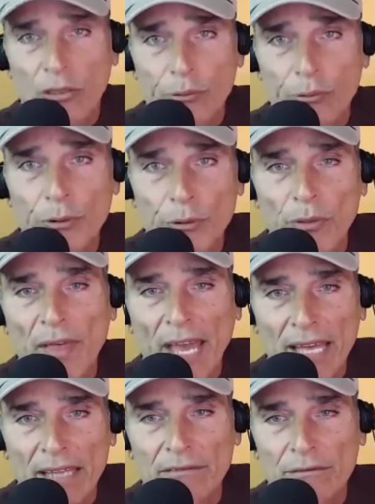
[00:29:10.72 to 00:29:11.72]
through
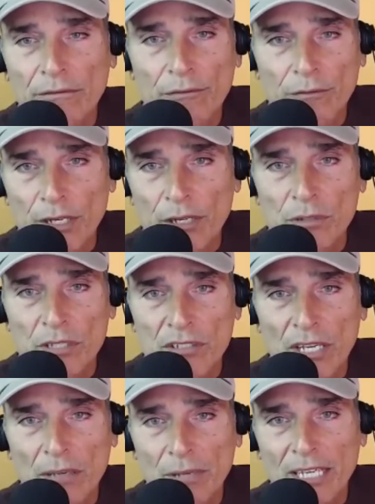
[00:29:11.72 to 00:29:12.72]
that
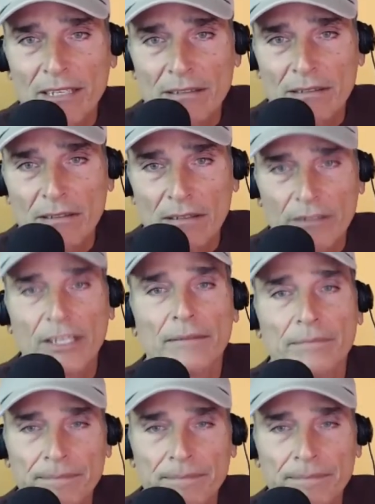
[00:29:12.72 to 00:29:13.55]
frequency? Yes. Because, okay.